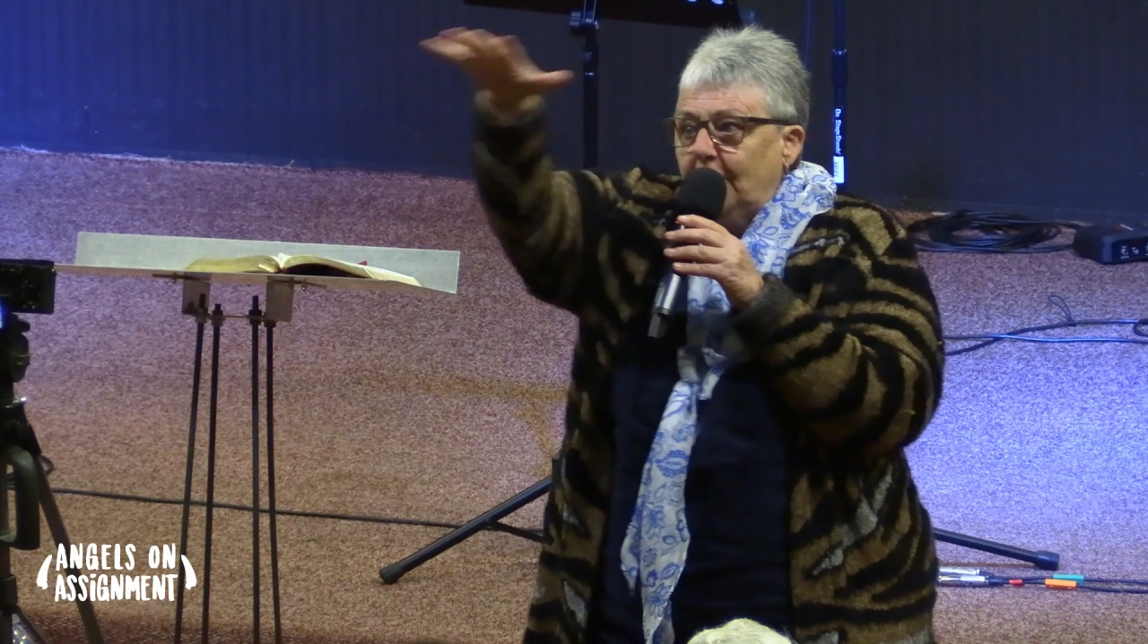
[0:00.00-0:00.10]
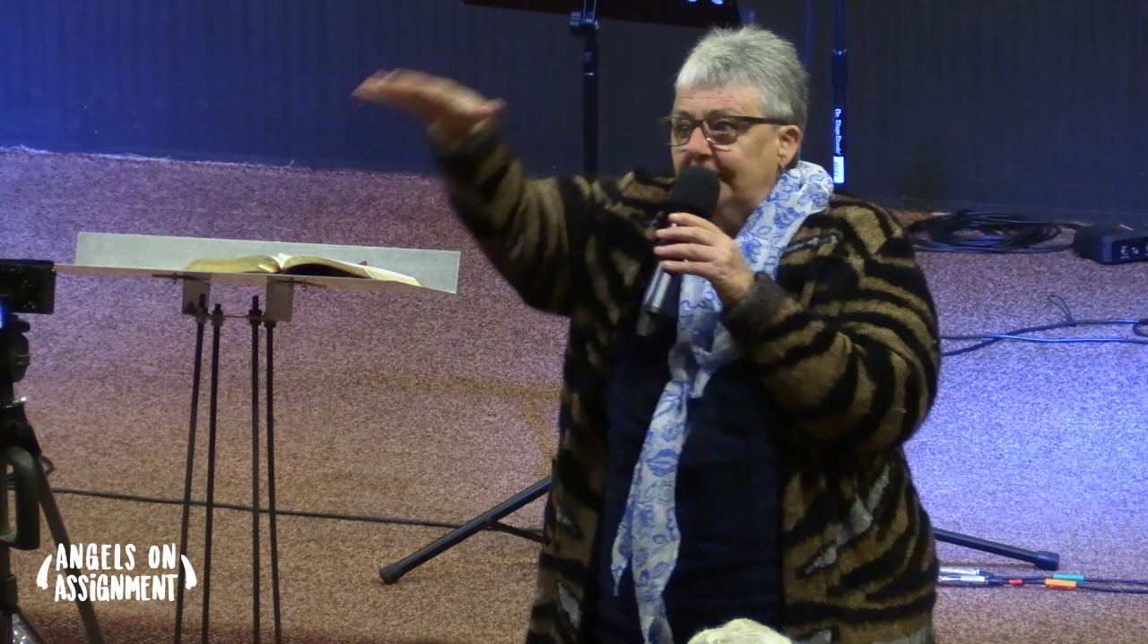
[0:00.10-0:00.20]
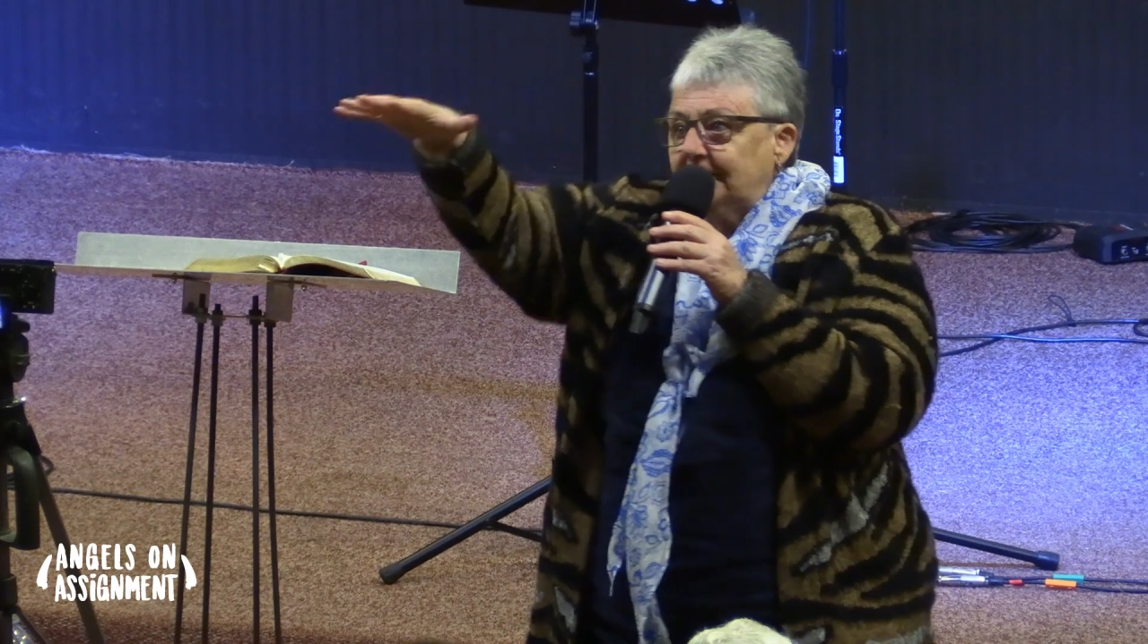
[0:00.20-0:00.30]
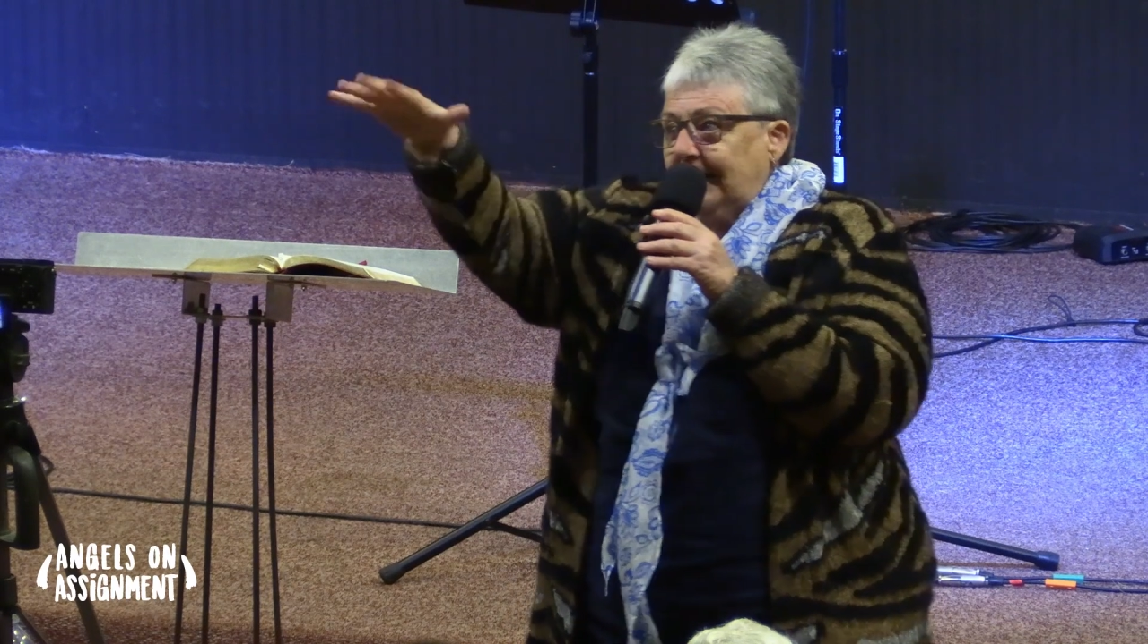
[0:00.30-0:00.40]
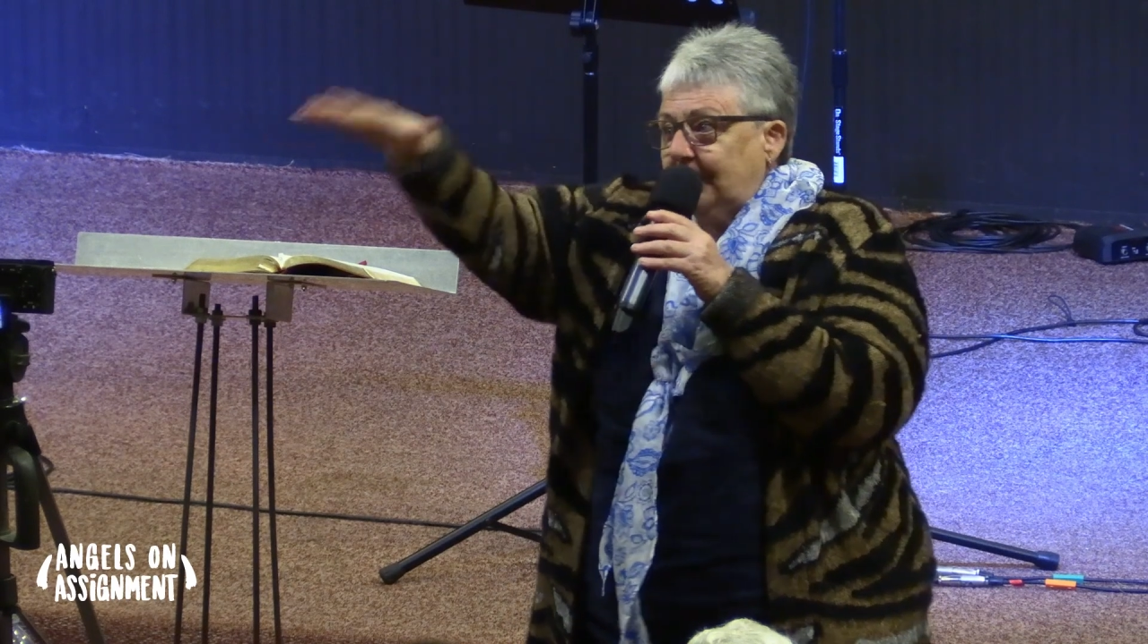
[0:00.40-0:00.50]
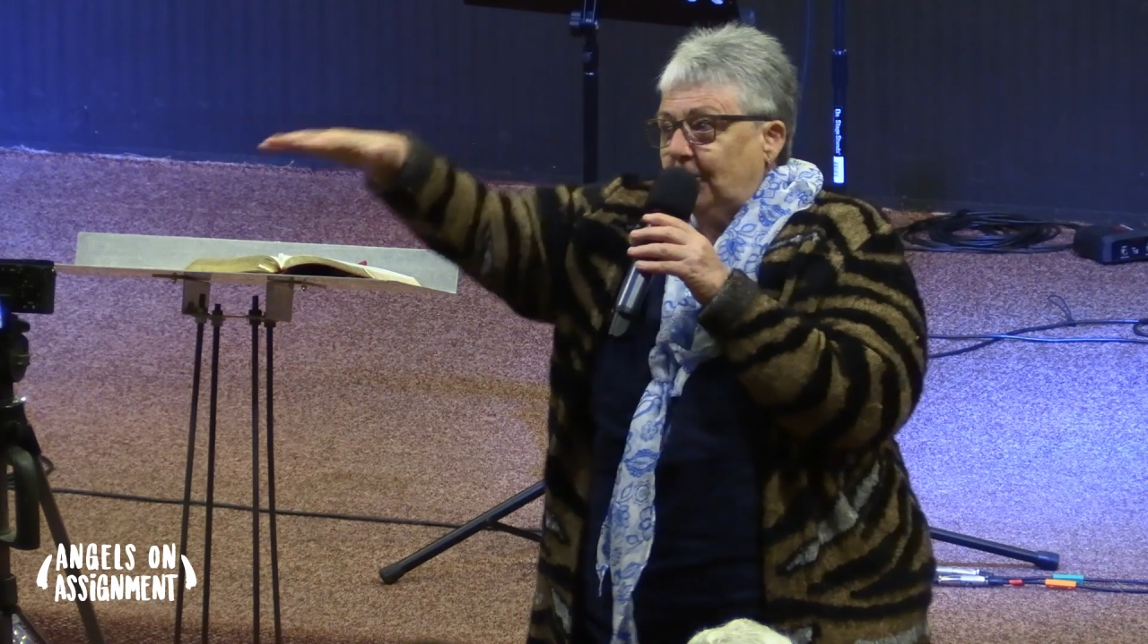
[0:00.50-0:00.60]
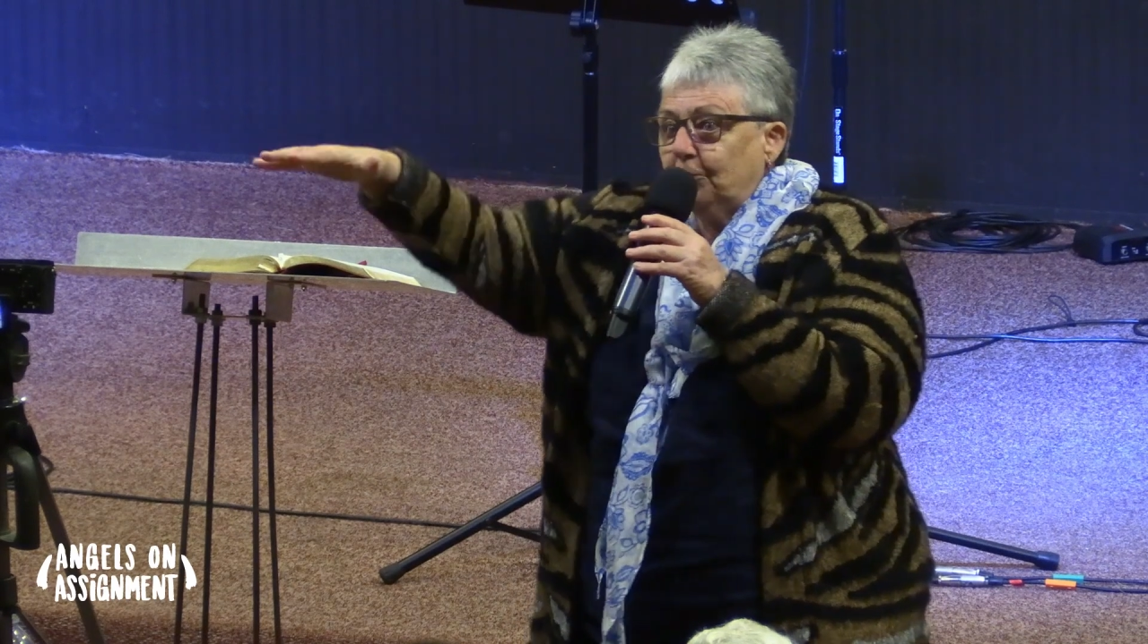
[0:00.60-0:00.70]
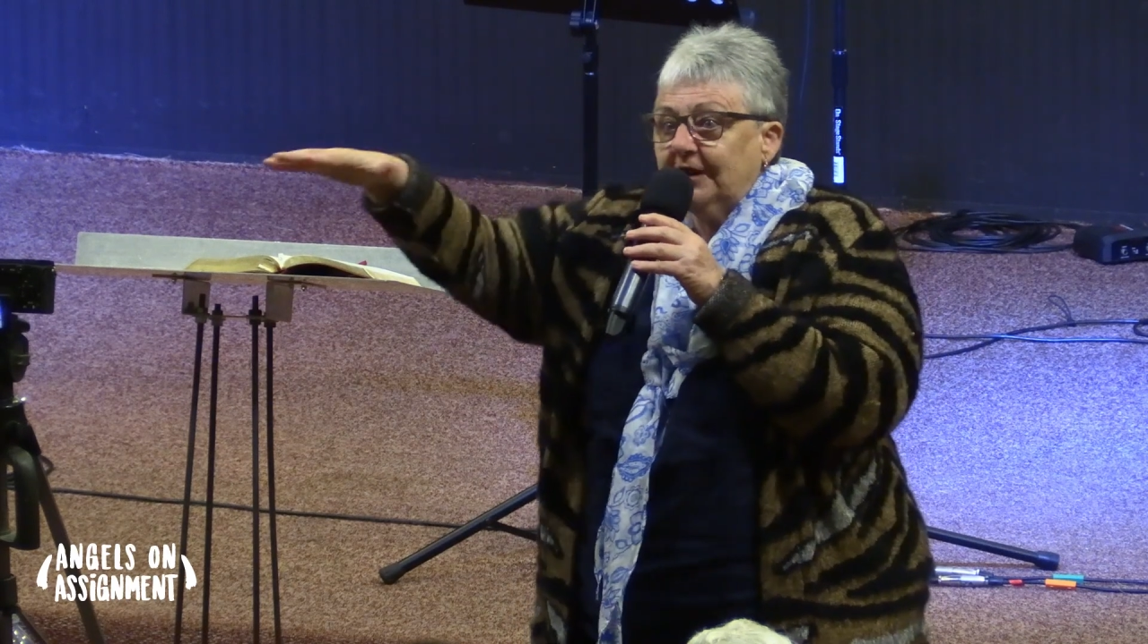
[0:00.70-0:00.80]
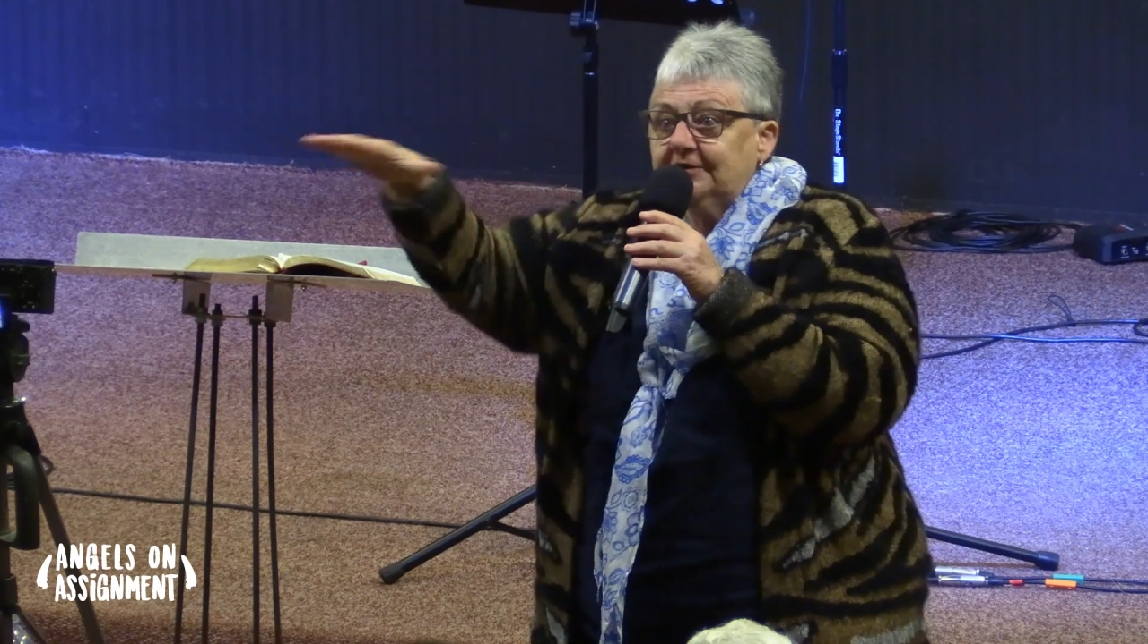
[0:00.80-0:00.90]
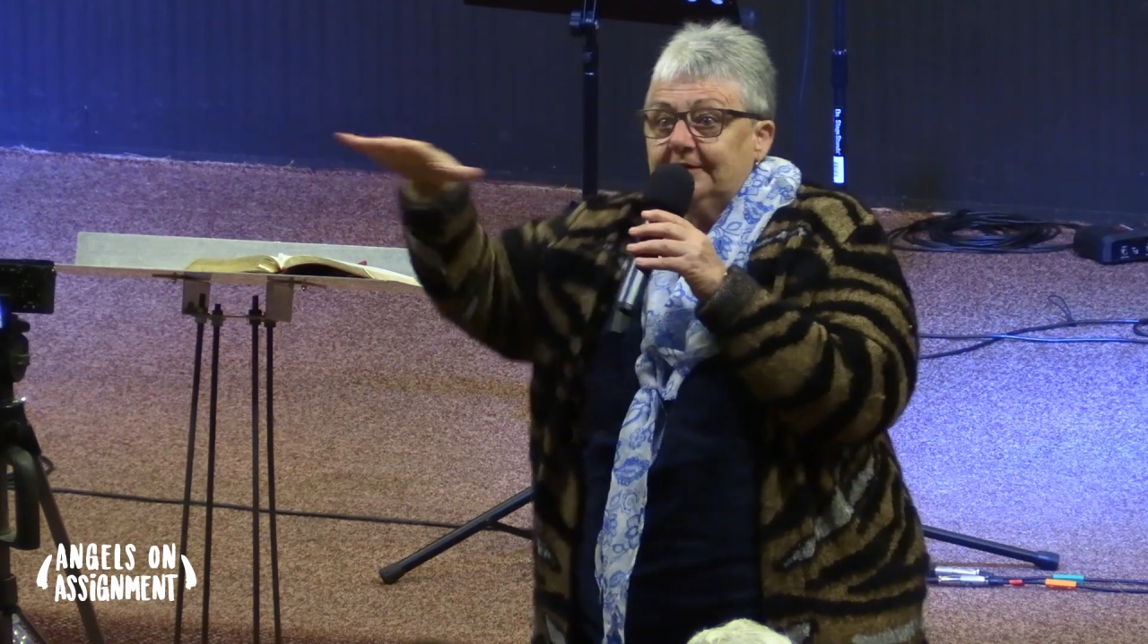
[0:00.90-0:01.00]

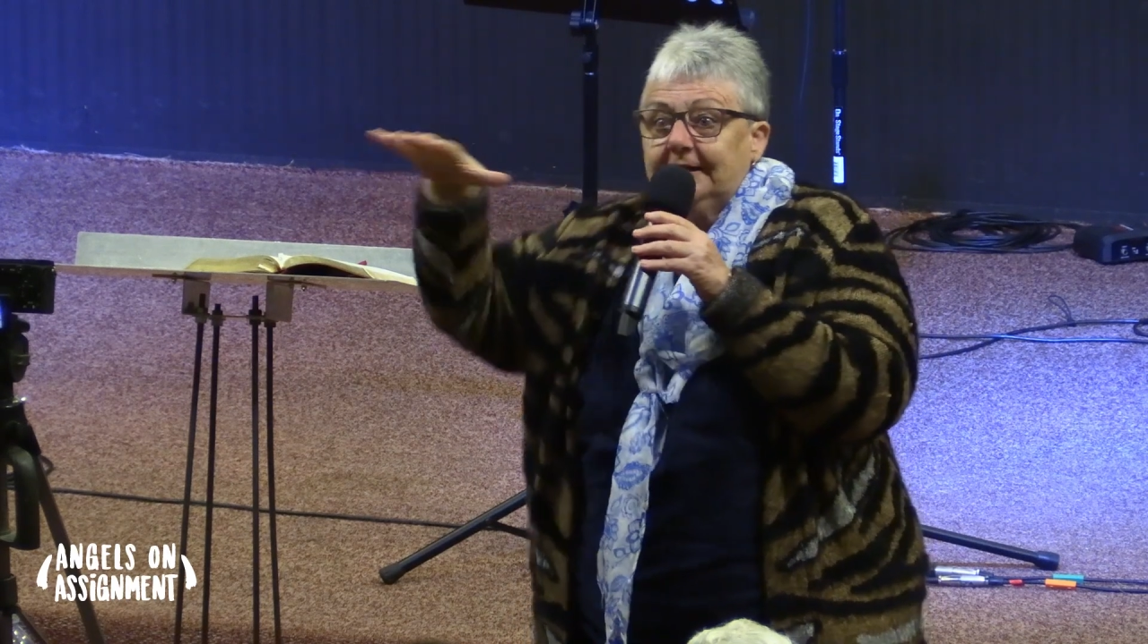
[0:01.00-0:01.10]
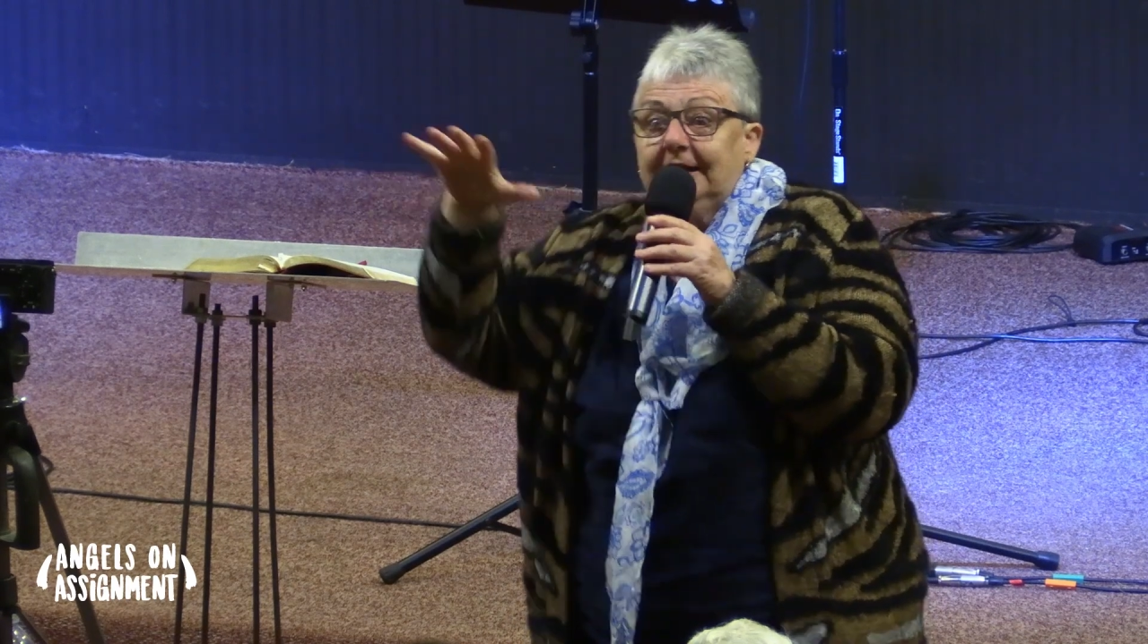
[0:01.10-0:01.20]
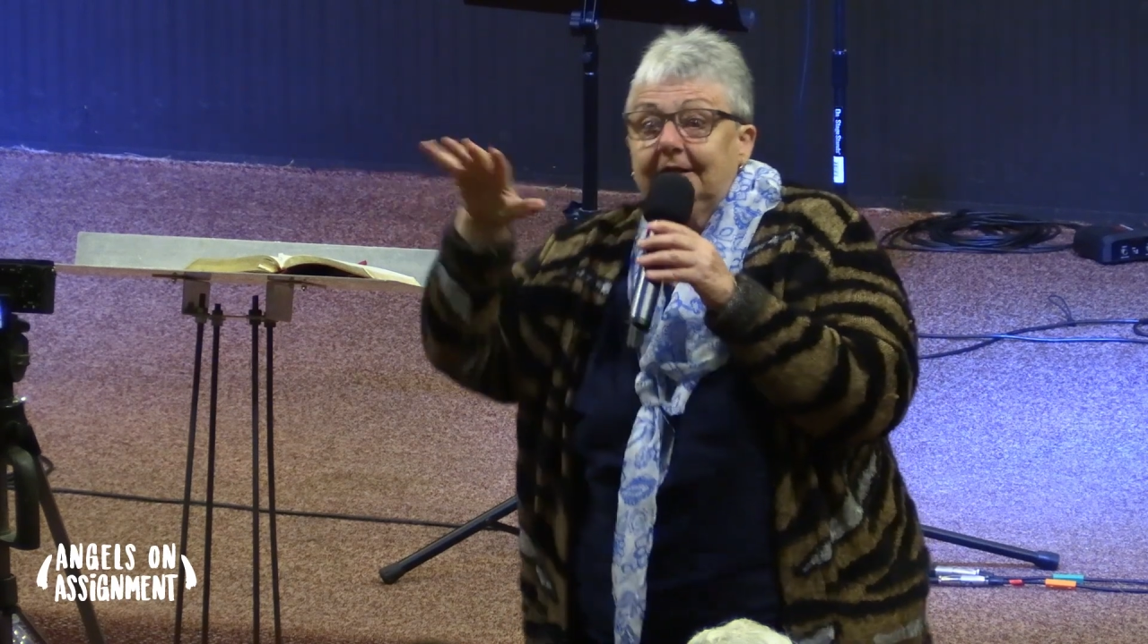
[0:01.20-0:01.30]
right to the